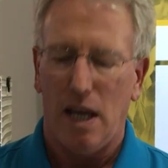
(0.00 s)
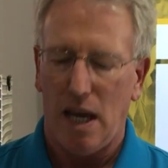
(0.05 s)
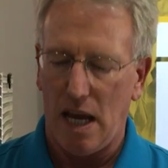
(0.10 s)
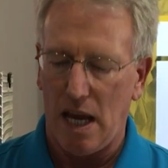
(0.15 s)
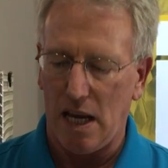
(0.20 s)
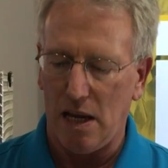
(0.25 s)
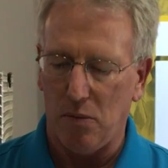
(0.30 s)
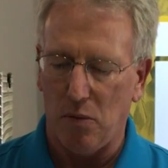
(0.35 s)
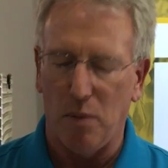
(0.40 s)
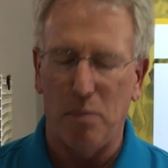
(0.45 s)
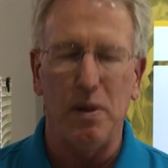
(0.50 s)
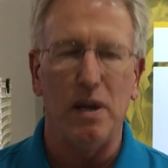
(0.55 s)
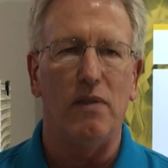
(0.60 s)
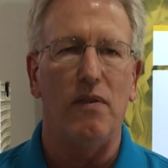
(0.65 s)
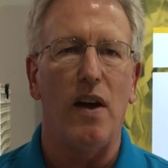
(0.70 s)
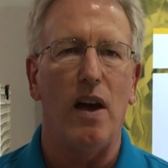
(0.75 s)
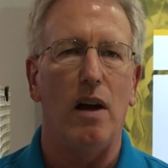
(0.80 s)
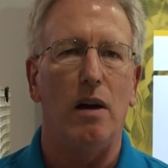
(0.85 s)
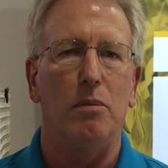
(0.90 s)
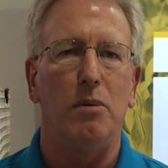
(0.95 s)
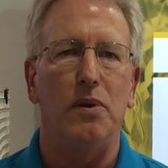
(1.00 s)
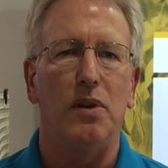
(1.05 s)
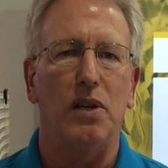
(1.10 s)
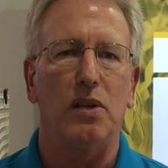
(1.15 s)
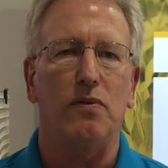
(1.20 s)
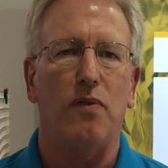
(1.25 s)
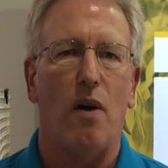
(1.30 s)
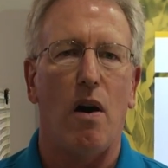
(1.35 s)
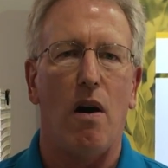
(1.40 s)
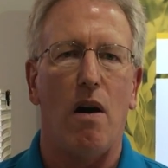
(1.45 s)
and it will be available
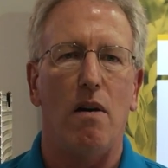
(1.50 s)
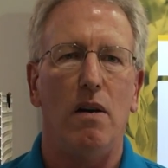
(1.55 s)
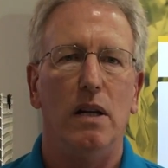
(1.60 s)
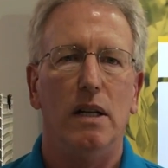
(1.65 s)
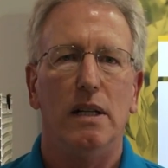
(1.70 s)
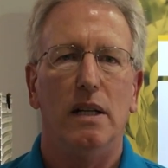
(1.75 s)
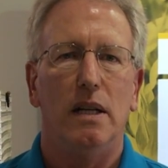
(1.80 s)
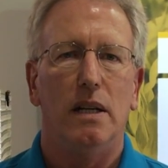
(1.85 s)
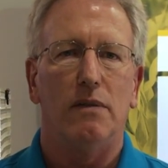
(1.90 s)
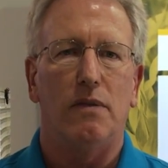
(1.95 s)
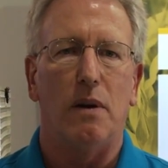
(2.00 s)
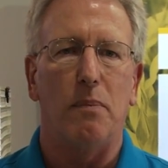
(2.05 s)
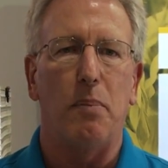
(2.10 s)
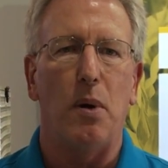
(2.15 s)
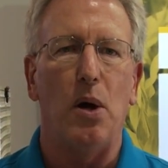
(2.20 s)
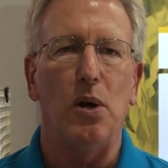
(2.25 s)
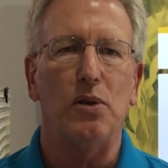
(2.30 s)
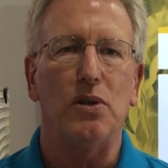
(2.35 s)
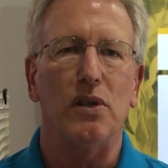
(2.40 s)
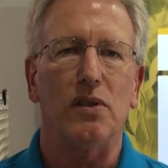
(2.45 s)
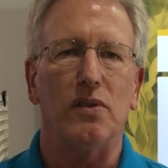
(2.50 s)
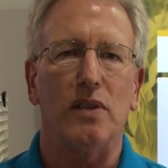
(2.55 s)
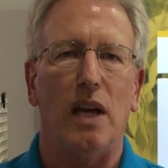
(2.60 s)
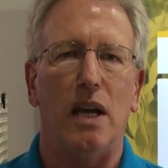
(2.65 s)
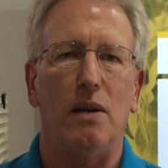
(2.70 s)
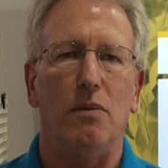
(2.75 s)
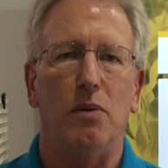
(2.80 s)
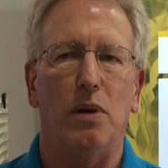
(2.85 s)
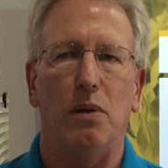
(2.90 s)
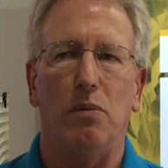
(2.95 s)
this fall for purchase,
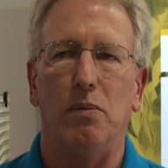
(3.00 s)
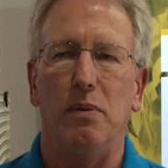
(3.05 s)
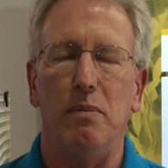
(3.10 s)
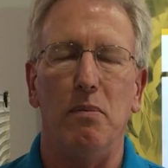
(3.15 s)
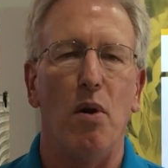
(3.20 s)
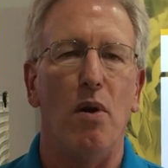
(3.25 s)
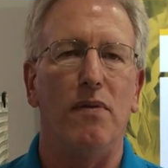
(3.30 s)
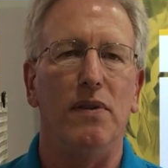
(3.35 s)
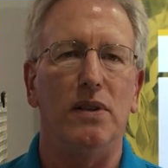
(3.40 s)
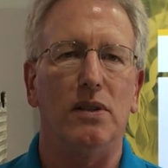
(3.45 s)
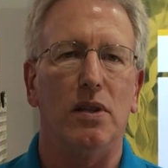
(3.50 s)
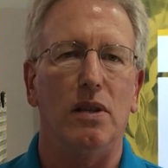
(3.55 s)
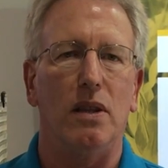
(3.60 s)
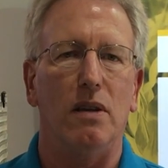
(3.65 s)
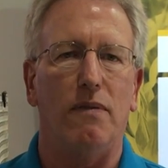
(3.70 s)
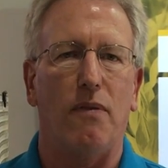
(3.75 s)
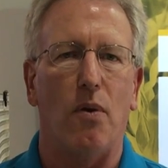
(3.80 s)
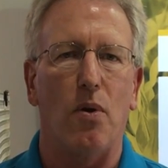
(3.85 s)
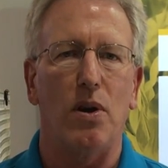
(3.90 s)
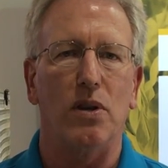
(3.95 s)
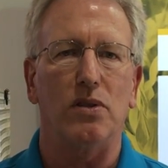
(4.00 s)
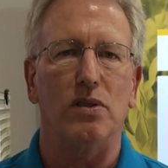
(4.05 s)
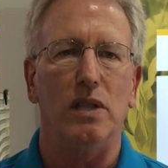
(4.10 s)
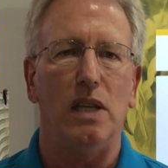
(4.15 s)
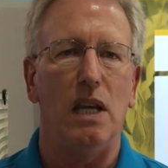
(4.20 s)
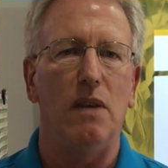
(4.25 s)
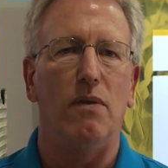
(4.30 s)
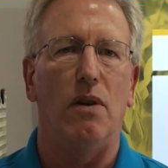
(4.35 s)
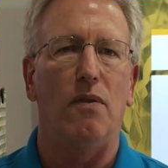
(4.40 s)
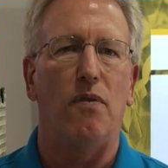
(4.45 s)
and we'll be moving to the Force
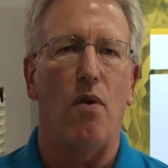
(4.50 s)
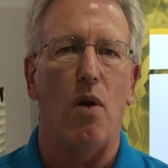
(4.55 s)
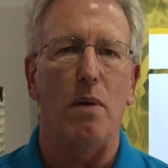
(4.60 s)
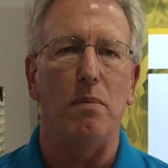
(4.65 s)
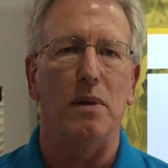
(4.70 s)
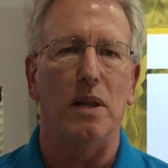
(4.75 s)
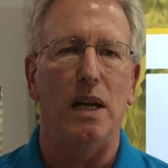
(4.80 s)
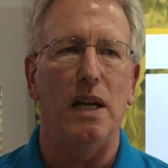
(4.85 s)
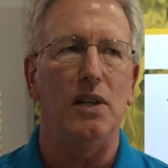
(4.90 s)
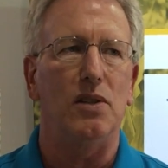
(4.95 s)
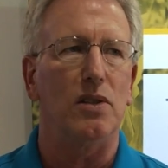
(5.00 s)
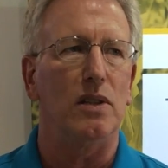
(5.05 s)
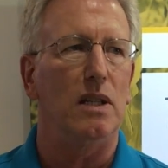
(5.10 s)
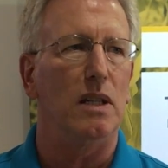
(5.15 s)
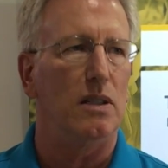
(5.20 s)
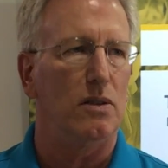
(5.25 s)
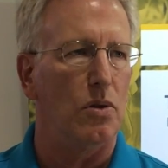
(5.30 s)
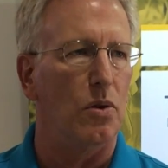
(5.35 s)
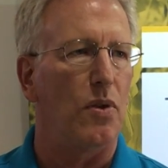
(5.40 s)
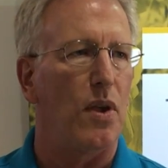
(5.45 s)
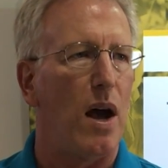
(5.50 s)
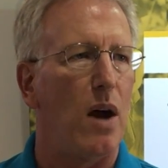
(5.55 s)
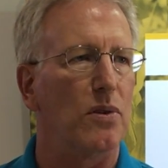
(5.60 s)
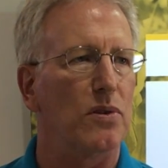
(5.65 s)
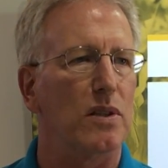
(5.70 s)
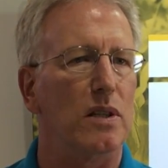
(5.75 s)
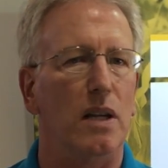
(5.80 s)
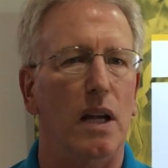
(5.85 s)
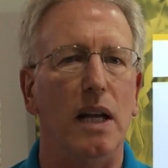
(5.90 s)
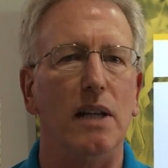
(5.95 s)
Evo formulation in
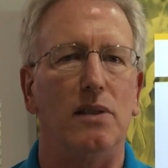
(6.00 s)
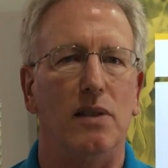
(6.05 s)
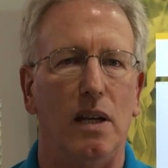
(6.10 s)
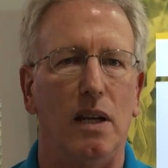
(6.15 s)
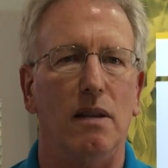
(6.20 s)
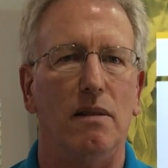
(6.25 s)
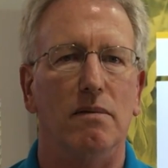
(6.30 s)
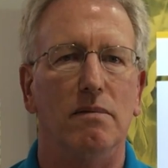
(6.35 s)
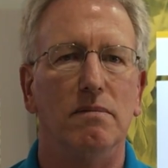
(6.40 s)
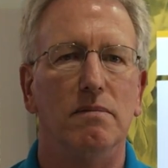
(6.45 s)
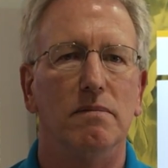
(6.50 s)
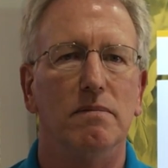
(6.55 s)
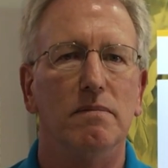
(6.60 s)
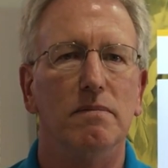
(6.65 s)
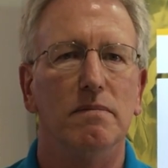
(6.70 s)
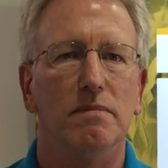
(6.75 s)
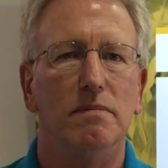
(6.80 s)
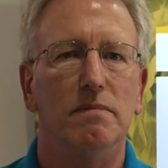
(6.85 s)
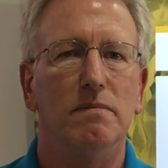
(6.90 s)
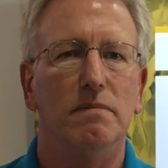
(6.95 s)
2018.